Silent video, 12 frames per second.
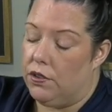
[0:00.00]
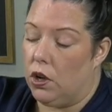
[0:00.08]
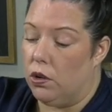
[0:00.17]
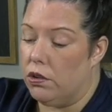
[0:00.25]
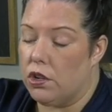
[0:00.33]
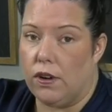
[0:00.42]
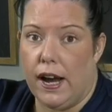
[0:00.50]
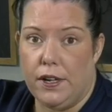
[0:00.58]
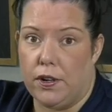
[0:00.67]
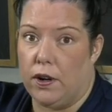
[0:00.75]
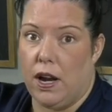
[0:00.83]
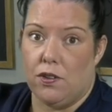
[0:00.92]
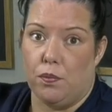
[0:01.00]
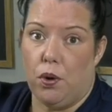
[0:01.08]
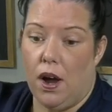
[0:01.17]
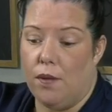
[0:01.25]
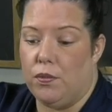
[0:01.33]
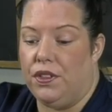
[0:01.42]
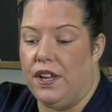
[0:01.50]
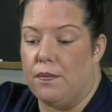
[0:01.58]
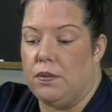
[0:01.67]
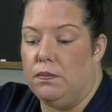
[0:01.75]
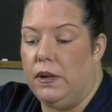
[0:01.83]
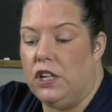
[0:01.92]
If you go to a grinder, I don't have a problem with
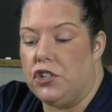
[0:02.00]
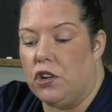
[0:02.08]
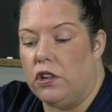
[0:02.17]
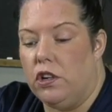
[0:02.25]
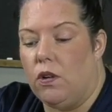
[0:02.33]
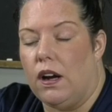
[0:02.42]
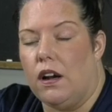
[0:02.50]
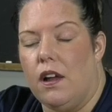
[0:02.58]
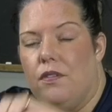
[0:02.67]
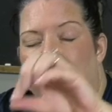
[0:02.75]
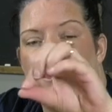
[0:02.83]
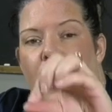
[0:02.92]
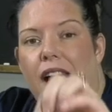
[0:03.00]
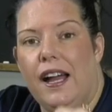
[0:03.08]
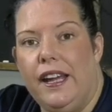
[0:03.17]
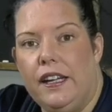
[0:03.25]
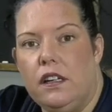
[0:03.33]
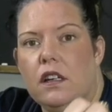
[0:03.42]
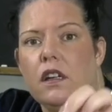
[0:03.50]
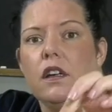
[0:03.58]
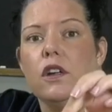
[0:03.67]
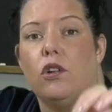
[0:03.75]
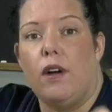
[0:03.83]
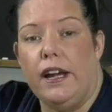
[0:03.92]
that, but make sure you are on a fine
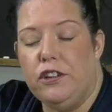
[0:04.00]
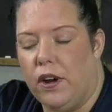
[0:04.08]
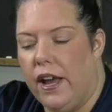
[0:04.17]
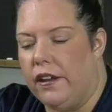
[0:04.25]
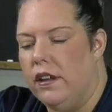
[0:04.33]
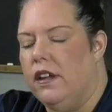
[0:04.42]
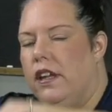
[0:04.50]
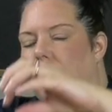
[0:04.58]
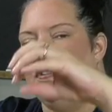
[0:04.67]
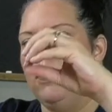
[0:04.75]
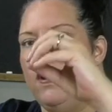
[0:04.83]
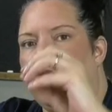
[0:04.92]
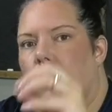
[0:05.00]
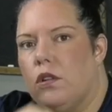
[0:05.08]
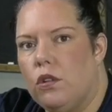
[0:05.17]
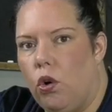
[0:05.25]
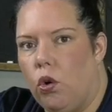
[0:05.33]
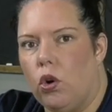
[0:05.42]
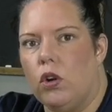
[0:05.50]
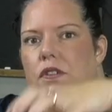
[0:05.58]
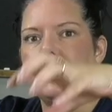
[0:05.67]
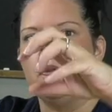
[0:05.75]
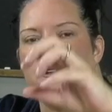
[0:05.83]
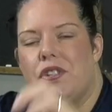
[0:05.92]
grinder head. If you're on a
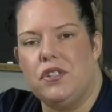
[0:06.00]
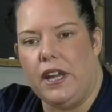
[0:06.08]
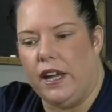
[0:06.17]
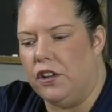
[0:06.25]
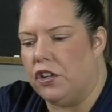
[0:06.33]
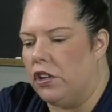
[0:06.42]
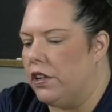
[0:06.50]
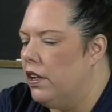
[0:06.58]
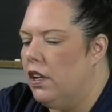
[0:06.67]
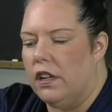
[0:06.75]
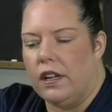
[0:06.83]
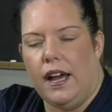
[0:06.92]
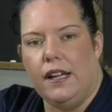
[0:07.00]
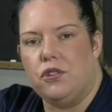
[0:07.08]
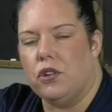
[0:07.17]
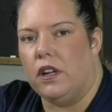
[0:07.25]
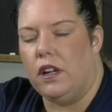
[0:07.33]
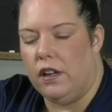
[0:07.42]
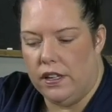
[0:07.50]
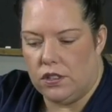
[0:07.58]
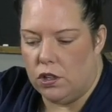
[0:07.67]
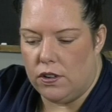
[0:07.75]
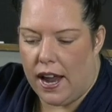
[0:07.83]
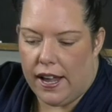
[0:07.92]
coarse or a standard, guys,
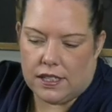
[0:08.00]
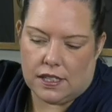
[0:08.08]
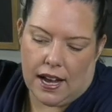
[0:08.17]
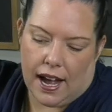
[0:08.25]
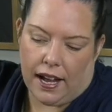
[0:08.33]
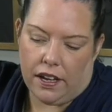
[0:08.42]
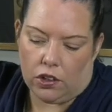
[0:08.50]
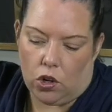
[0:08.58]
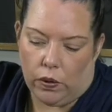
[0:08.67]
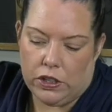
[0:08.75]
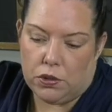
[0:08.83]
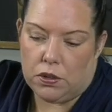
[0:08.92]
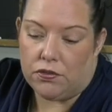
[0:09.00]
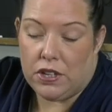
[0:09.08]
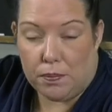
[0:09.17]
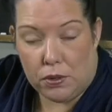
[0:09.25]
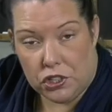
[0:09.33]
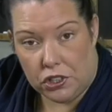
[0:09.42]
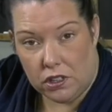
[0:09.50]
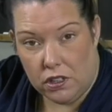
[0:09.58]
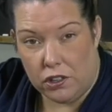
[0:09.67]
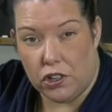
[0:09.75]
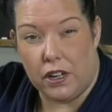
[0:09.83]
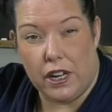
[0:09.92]
it's not going to enough temperature,
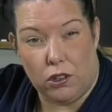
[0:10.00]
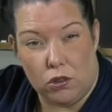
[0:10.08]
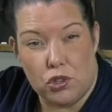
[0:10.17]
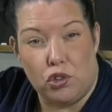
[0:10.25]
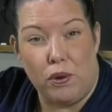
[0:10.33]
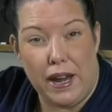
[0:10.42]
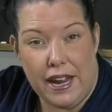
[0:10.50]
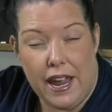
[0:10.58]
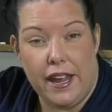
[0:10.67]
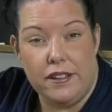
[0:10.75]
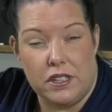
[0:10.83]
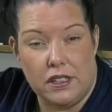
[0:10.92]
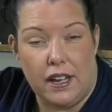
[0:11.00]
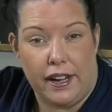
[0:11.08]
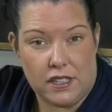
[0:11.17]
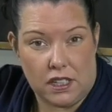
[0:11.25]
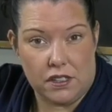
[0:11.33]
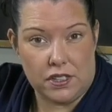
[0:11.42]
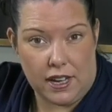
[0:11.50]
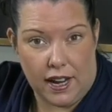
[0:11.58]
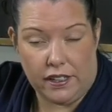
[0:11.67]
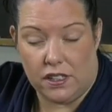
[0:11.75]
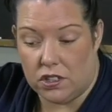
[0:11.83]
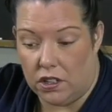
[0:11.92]
and you're gonna get those gray hazy lines on the
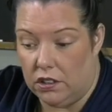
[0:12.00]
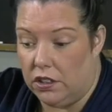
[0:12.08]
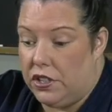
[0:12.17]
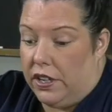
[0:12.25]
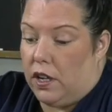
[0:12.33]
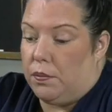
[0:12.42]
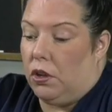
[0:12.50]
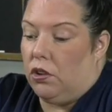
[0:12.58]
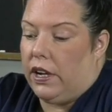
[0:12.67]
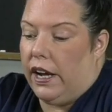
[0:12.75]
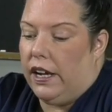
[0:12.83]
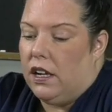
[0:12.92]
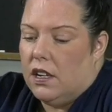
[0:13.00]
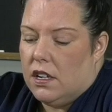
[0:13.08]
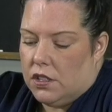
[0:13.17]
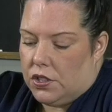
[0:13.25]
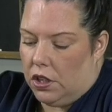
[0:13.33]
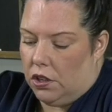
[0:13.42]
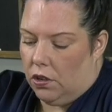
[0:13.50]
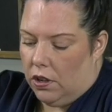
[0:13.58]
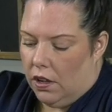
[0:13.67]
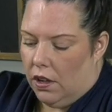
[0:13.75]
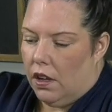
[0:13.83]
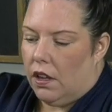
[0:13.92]
side, and it's gonna look terrible, okay?
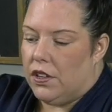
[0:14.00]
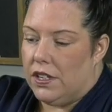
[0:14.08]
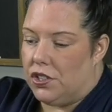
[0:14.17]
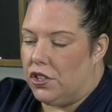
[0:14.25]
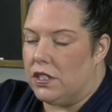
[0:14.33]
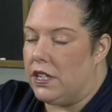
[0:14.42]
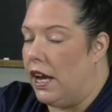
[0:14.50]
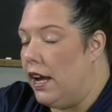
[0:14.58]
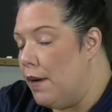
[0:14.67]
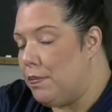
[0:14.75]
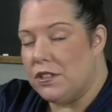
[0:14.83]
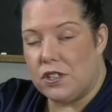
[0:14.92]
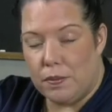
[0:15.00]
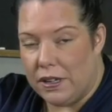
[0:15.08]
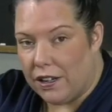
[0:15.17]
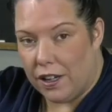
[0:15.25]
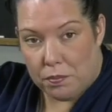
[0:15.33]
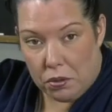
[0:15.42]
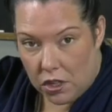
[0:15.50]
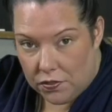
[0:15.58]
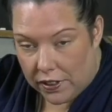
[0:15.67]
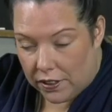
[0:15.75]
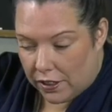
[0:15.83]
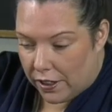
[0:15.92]
So this just happens to be cut
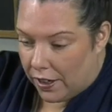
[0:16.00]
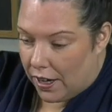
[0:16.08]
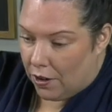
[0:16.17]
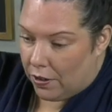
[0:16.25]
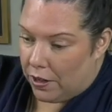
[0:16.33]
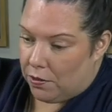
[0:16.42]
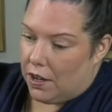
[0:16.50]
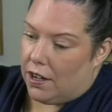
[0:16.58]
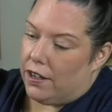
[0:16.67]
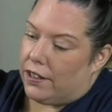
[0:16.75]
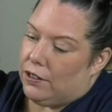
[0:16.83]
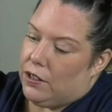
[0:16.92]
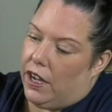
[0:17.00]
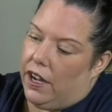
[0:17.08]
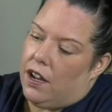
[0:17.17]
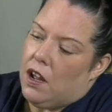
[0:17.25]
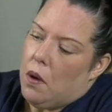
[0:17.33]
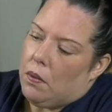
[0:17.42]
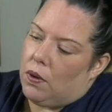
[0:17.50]
perfectly. How ironic, okay?